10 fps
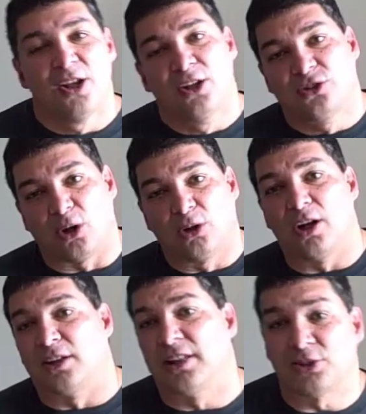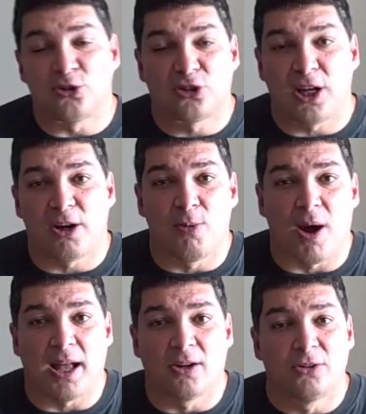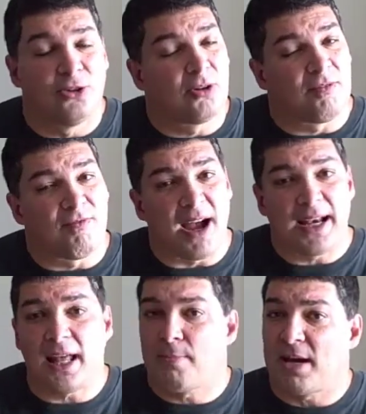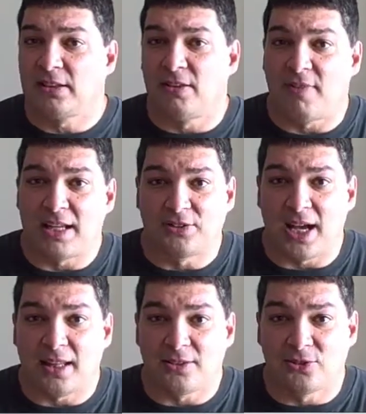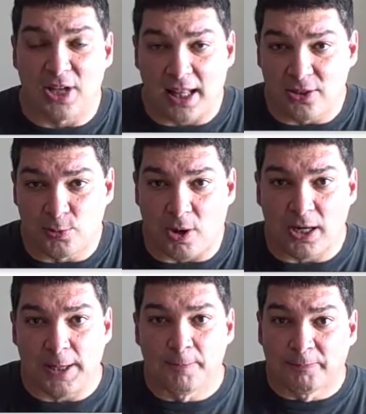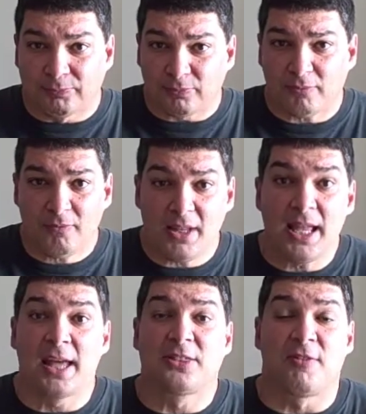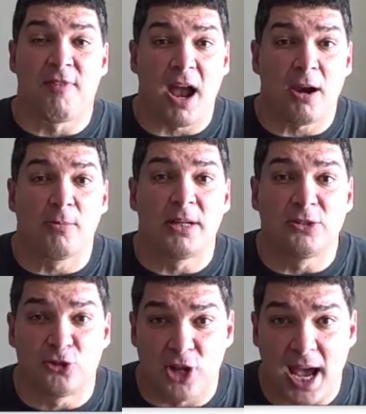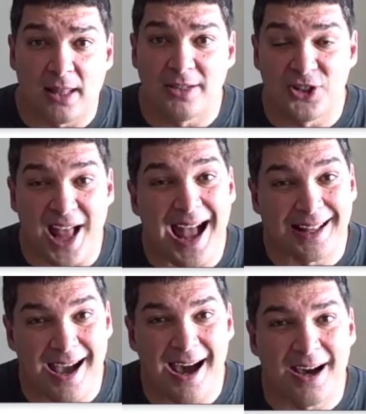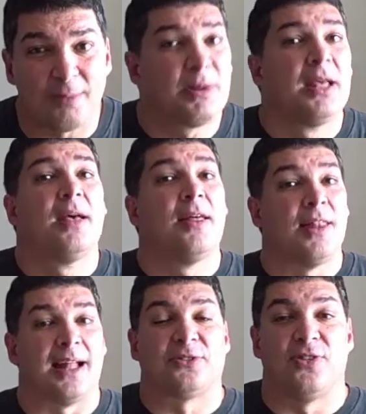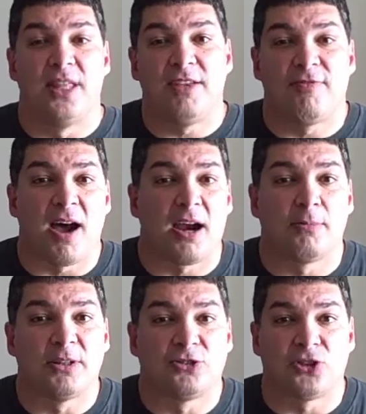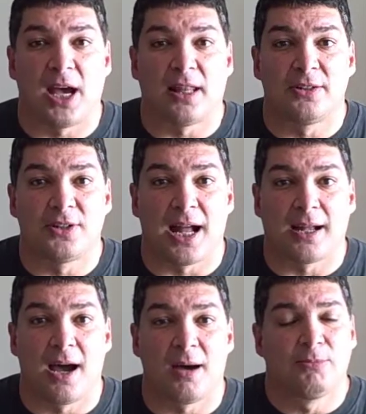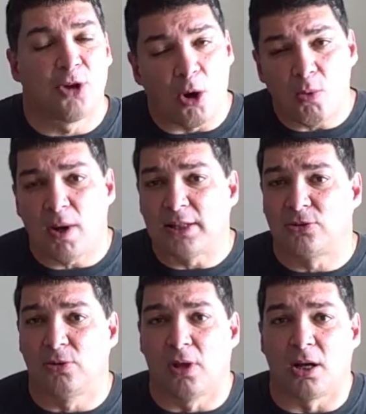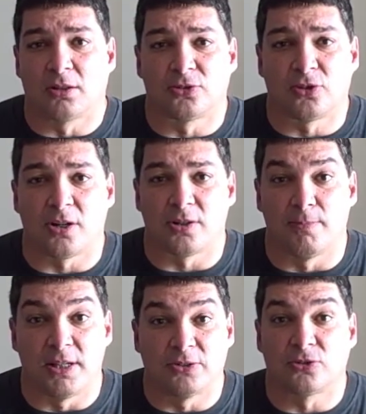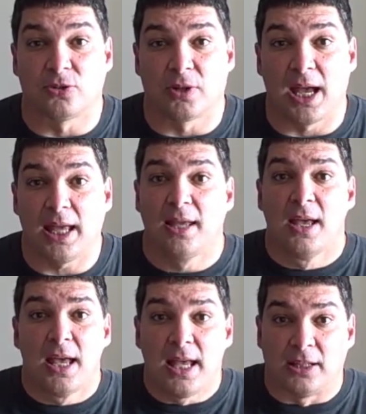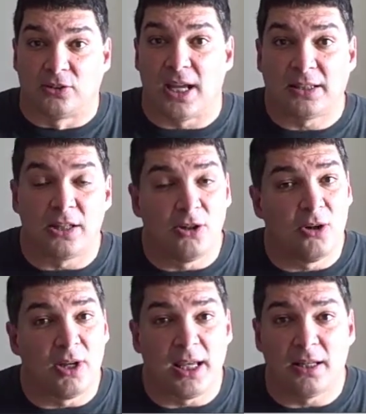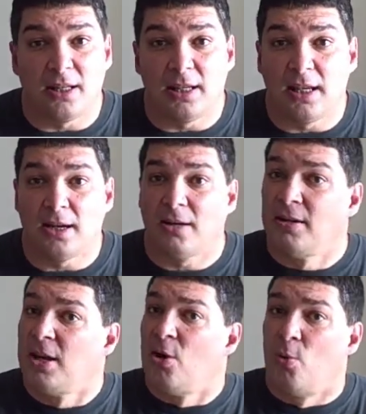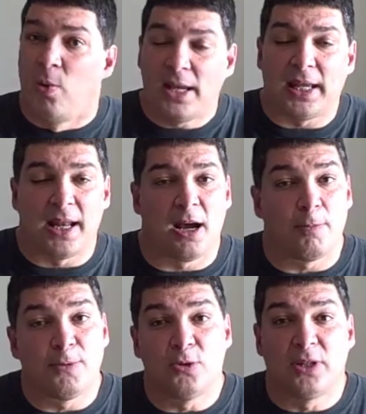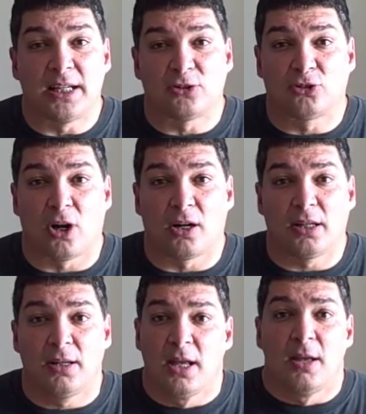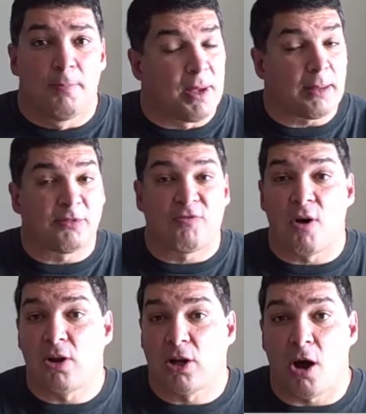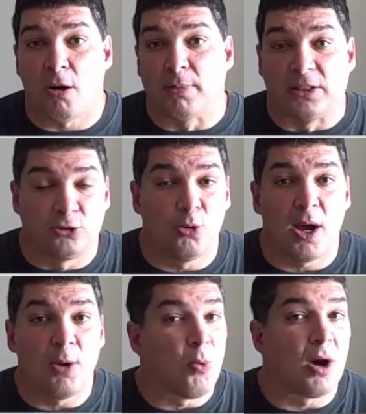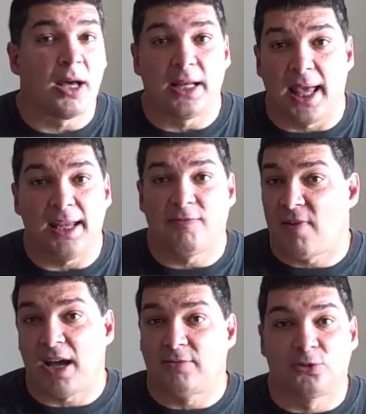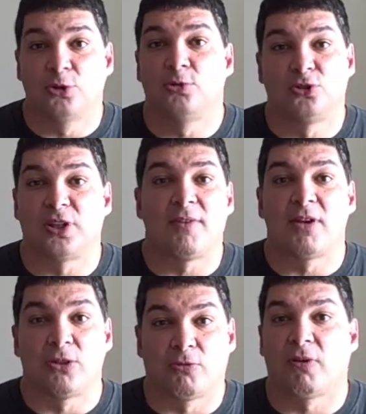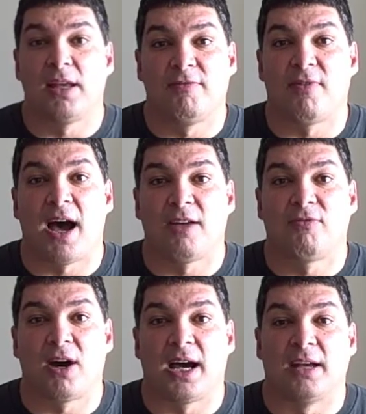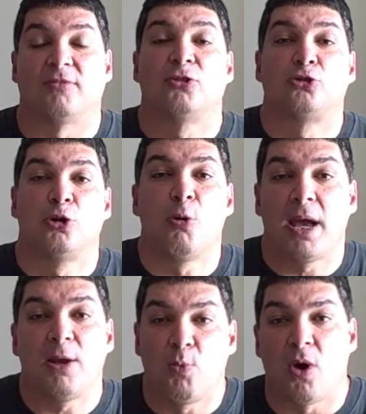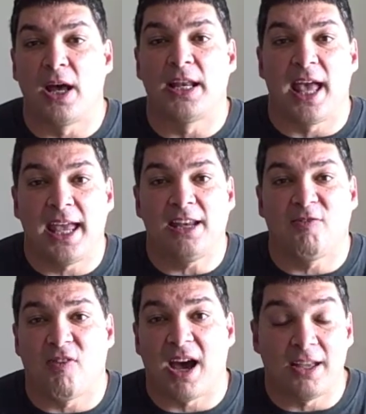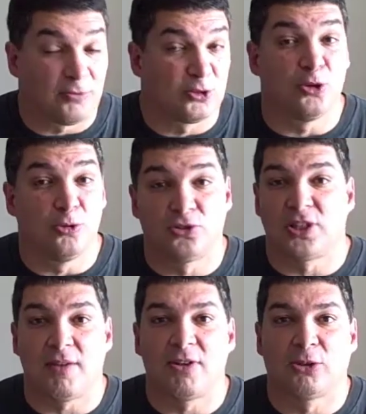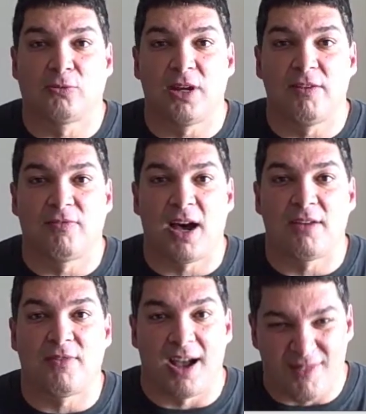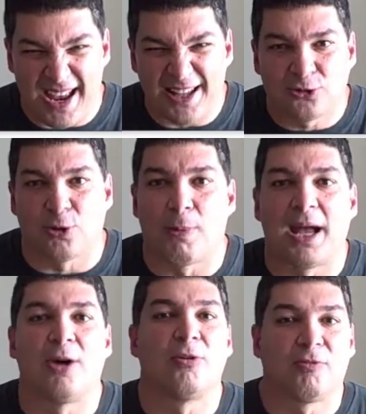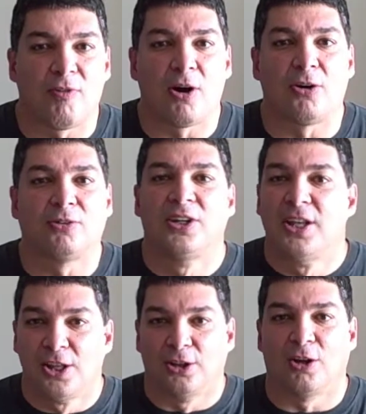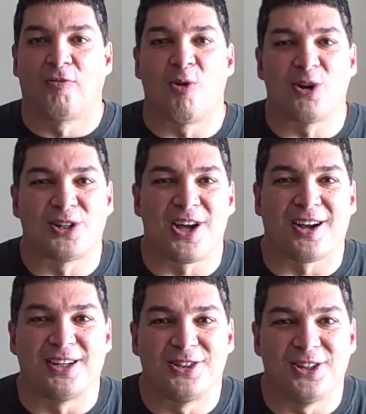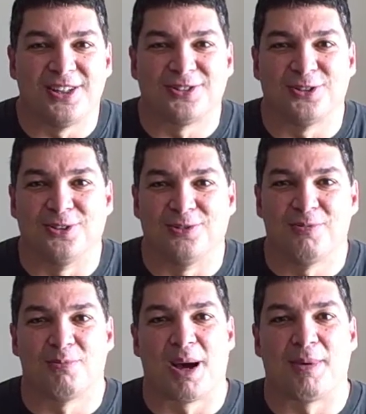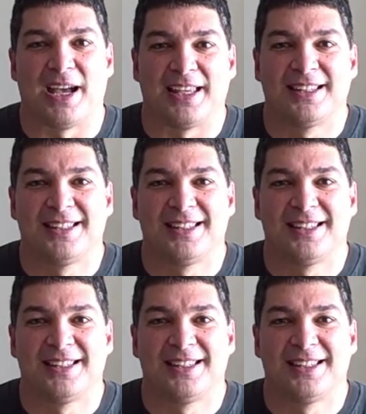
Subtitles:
So look, this is Terry Weigel. You can find out about the Visalus Challenge Party at thefiremanschallenge.com. That's thefiremanschallenge.com. Don't wait too long to start your business, okay? It's at the new end of the year. We can help you get started. Pick up the phone and call me, 281-852-7355. 281-852-7355. I answer my own phone. Look forward to talking to you soon. Bye-bye.